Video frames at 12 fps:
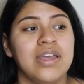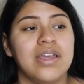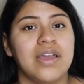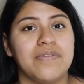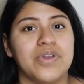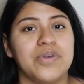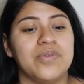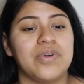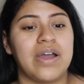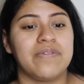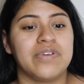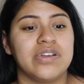If you
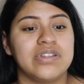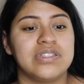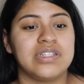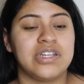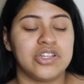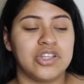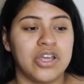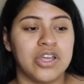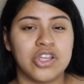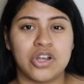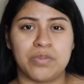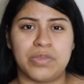ever seen
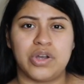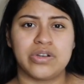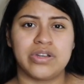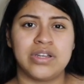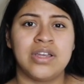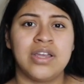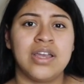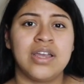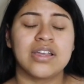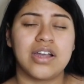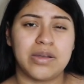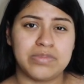your milk
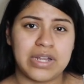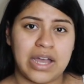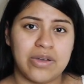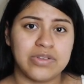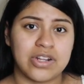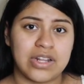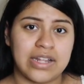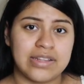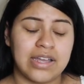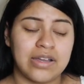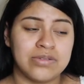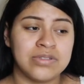come down, your
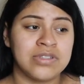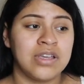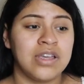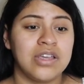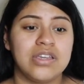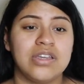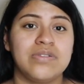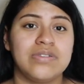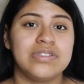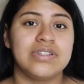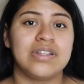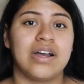letdowns, you will
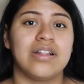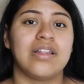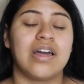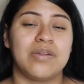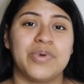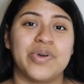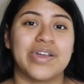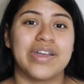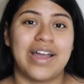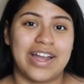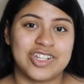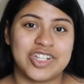see that a lot of milk
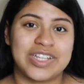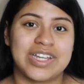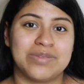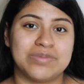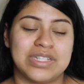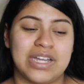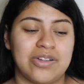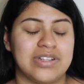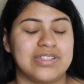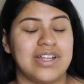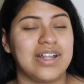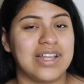actually comes down.
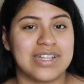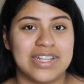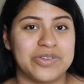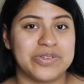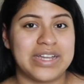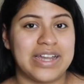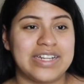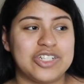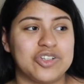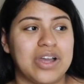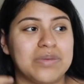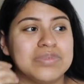It's not like little tiny
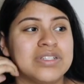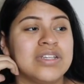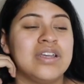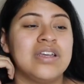drops.